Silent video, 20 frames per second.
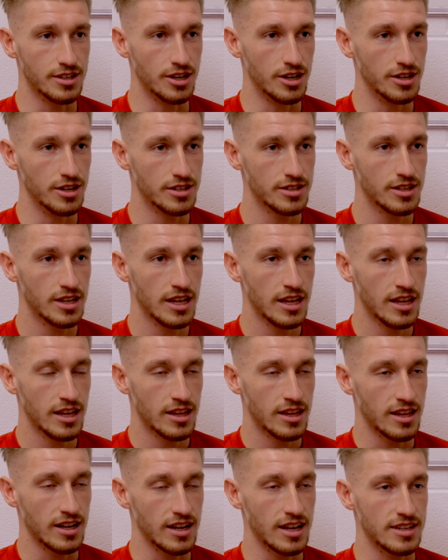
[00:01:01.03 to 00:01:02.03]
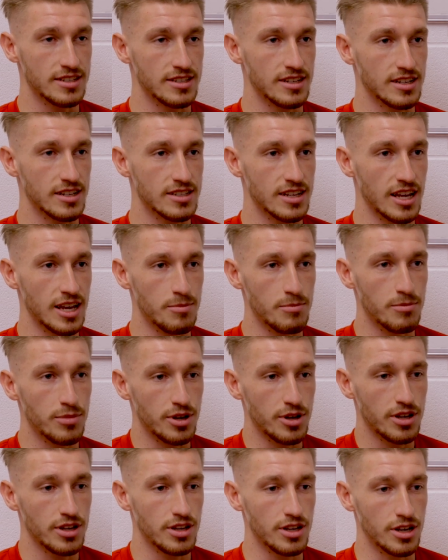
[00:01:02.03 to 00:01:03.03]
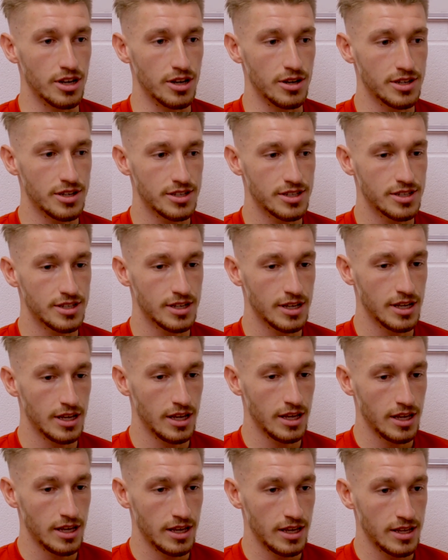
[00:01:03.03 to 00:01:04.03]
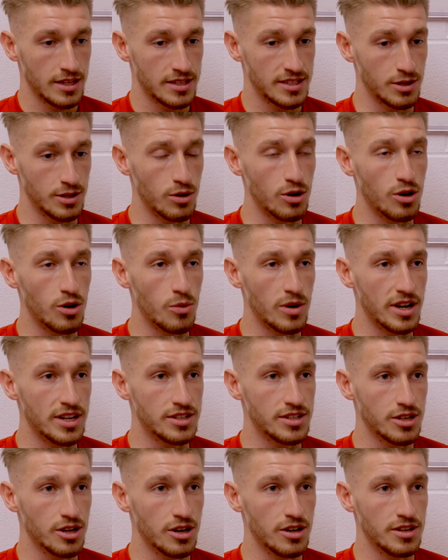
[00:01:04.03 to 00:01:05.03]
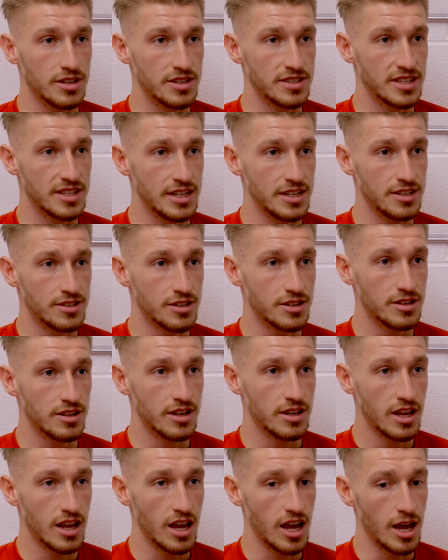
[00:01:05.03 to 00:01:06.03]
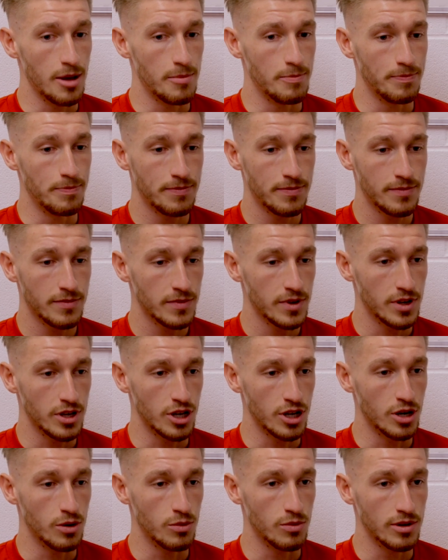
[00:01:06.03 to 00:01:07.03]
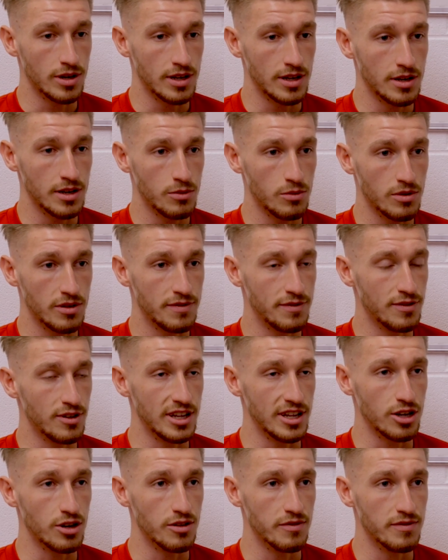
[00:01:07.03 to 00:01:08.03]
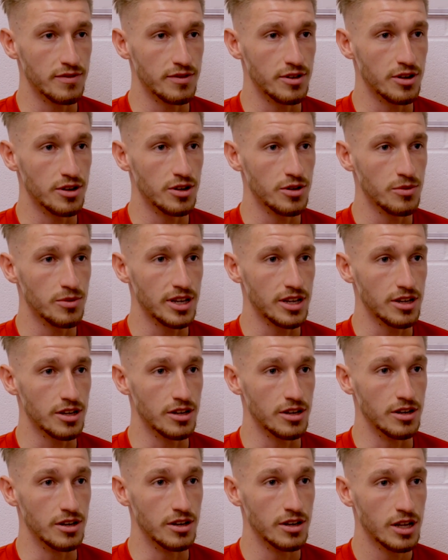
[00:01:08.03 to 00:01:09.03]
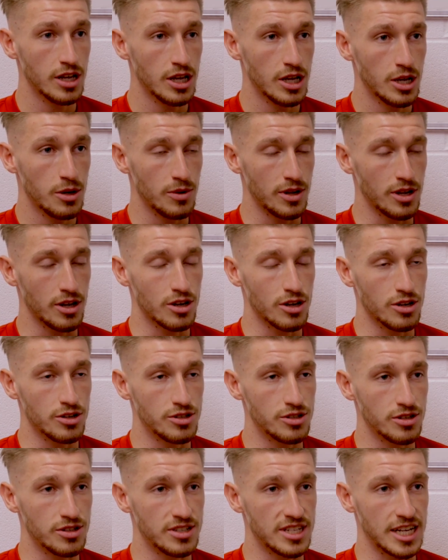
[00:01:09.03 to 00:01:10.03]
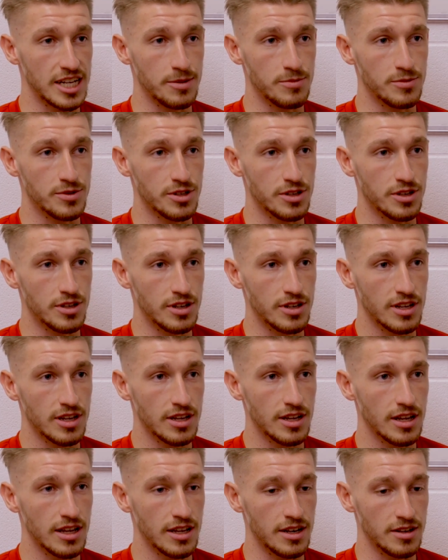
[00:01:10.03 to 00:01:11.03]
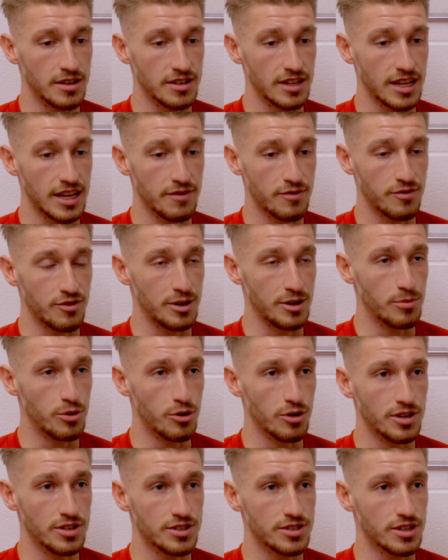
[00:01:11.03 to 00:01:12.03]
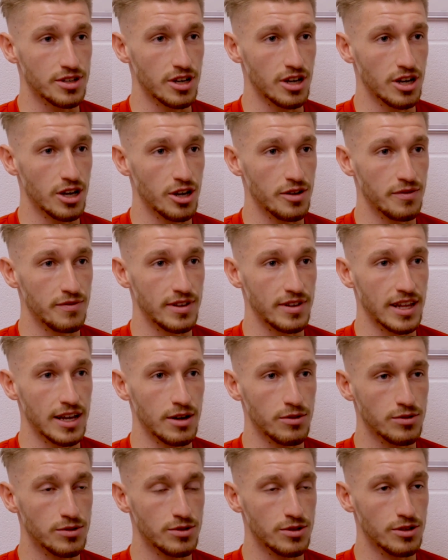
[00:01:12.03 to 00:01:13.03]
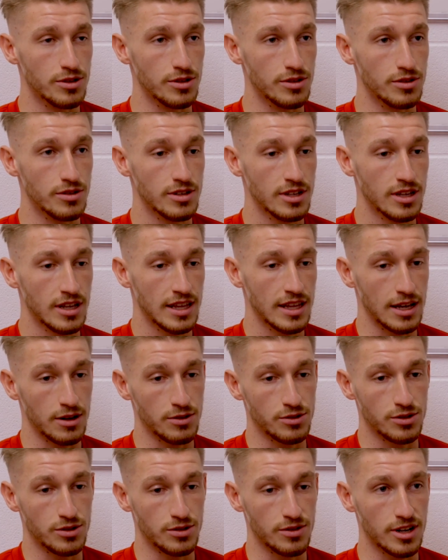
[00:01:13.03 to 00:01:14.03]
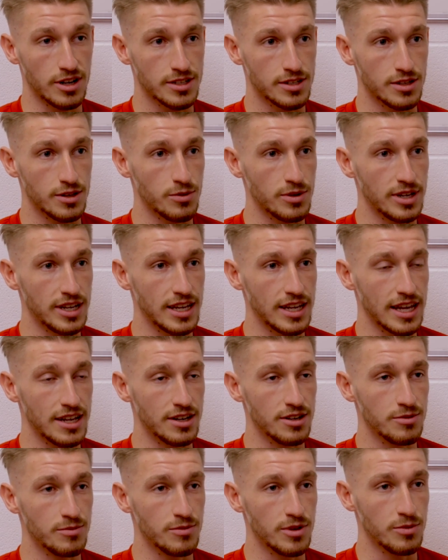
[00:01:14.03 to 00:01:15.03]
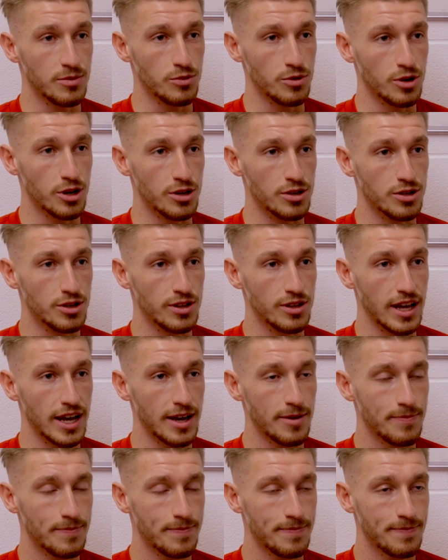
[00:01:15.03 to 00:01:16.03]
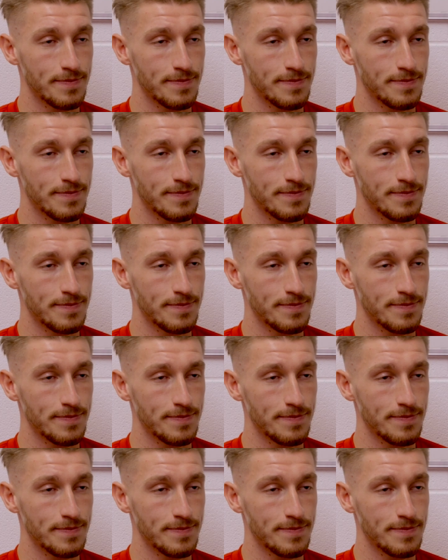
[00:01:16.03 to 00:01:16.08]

You know, it's the classic saying, but you know, it's still a long way to go in the season. You know, we're fully confident that we can go to the teams and get 3 points. So hopefully that will do us at the weekend, and we'll go and do that.